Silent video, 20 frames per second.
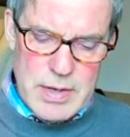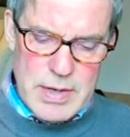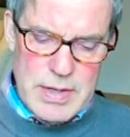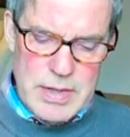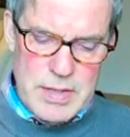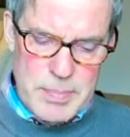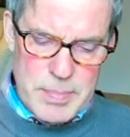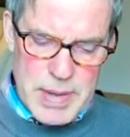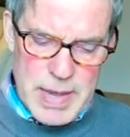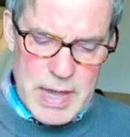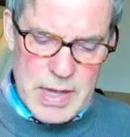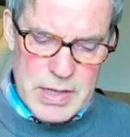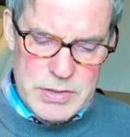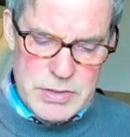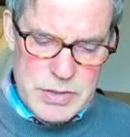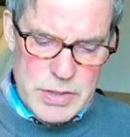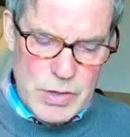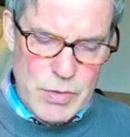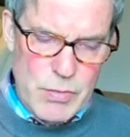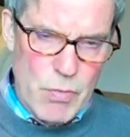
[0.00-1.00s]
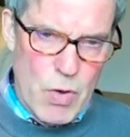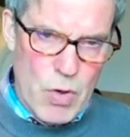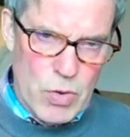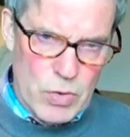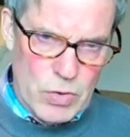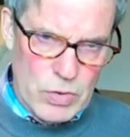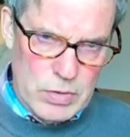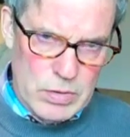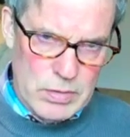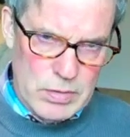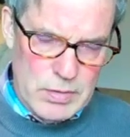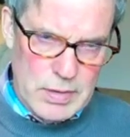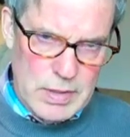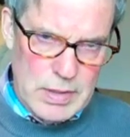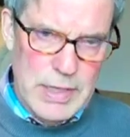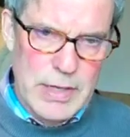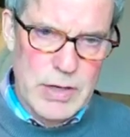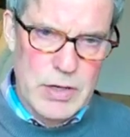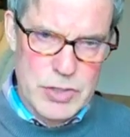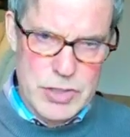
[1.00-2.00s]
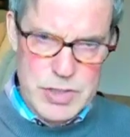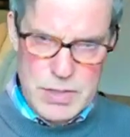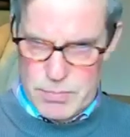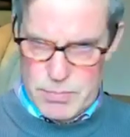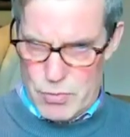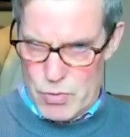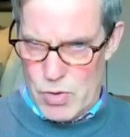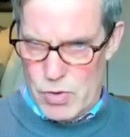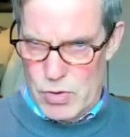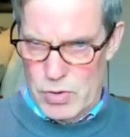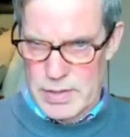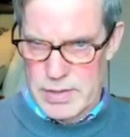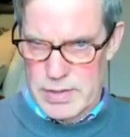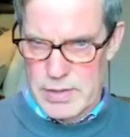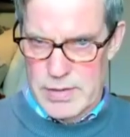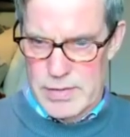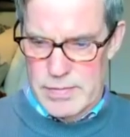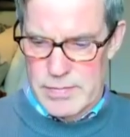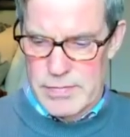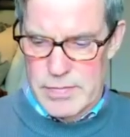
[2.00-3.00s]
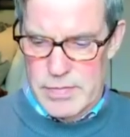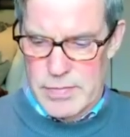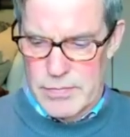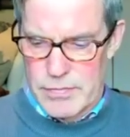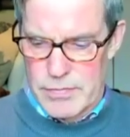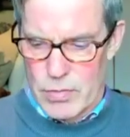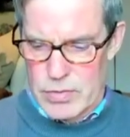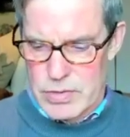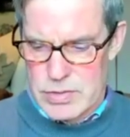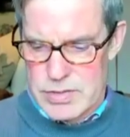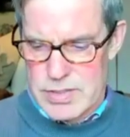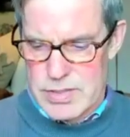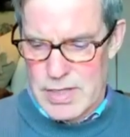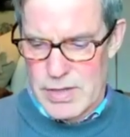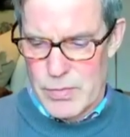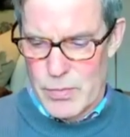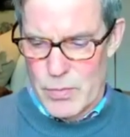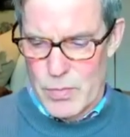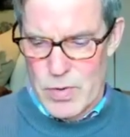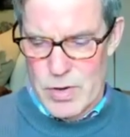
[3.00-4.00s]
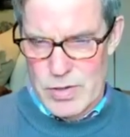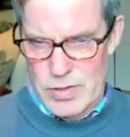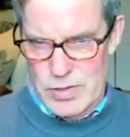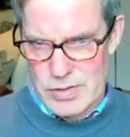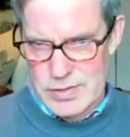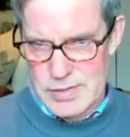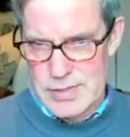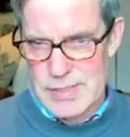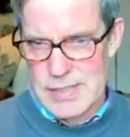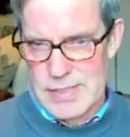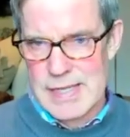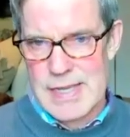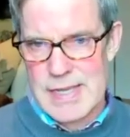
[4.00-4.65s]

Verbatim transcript: in the past a role, leadership role in the focusing world.